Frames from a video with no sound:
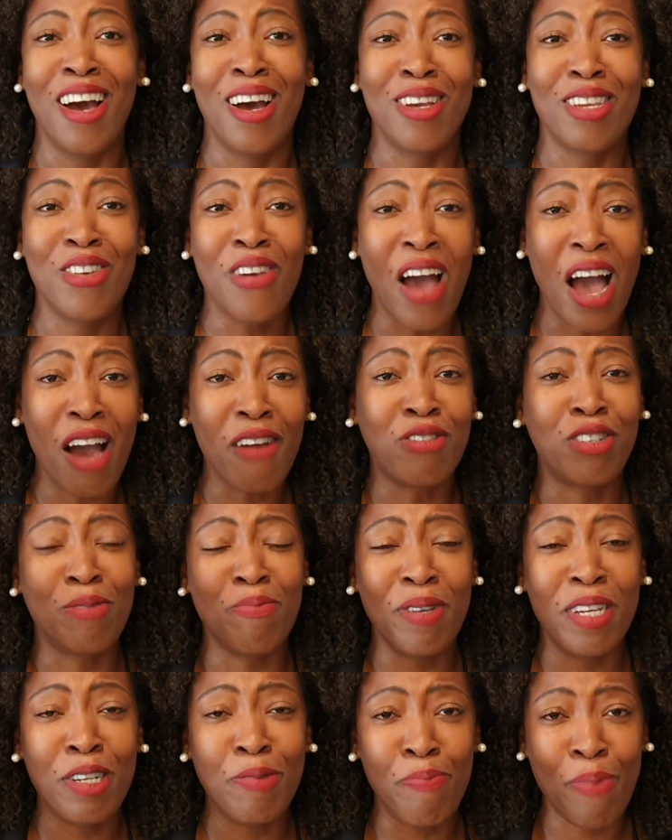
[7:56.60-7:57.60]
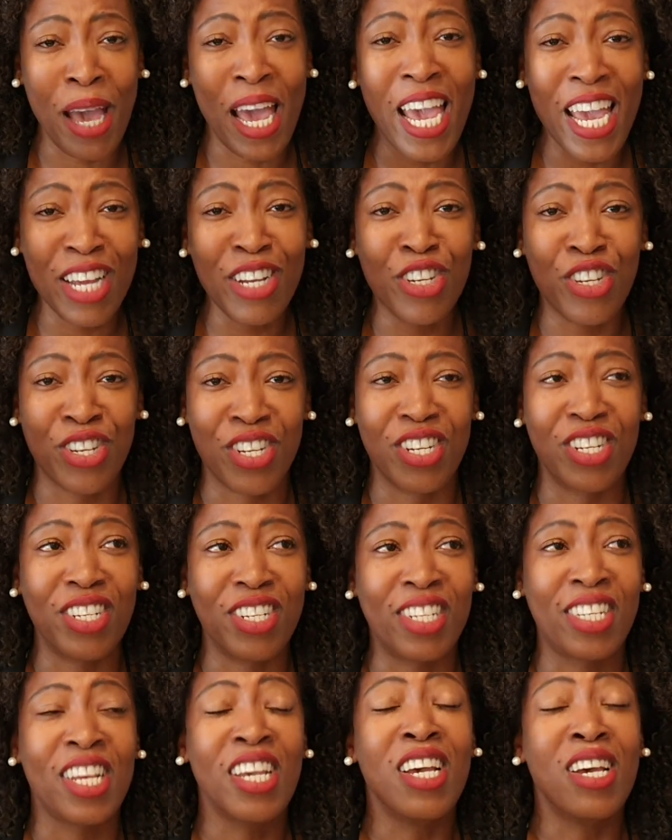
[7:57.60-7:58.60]
You have to be
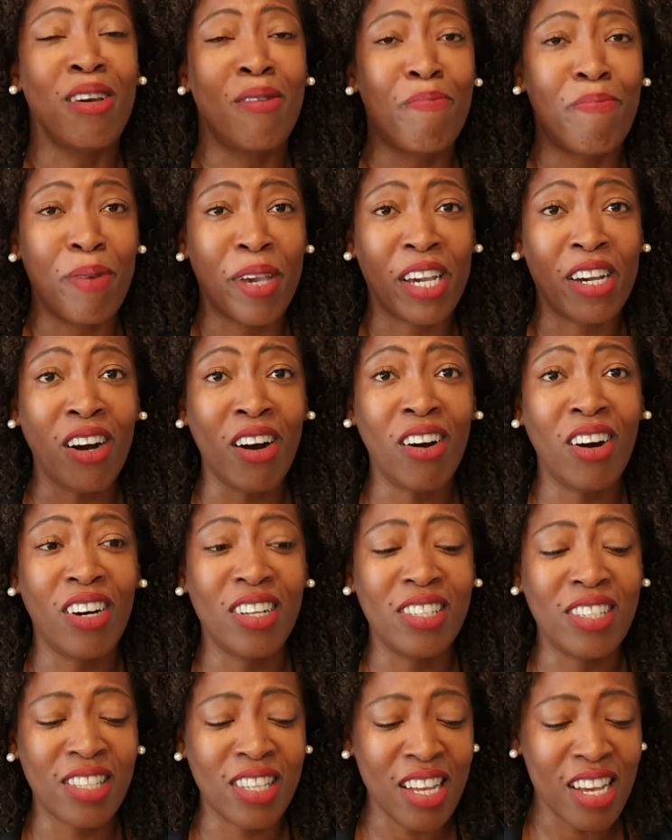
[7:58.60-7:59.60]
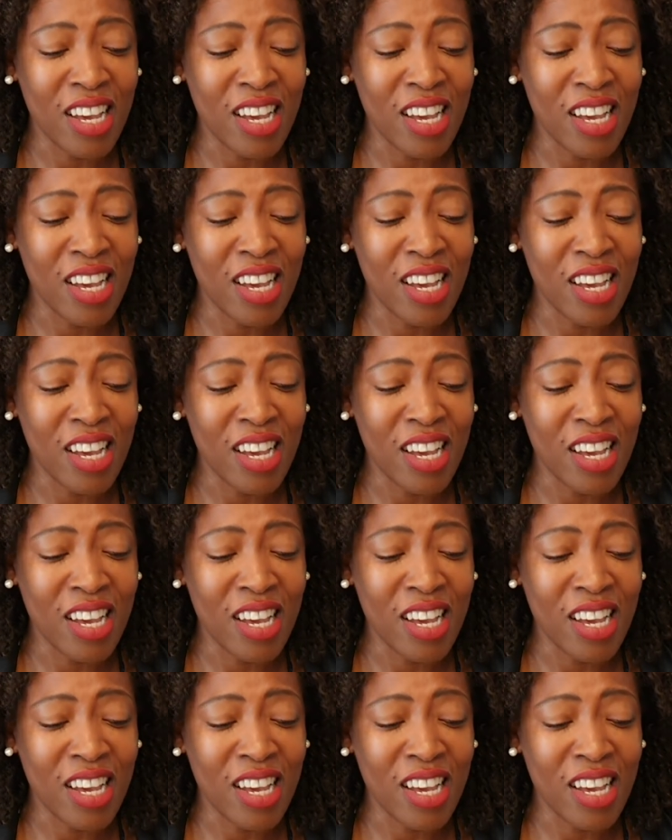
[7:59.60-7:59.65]
patient because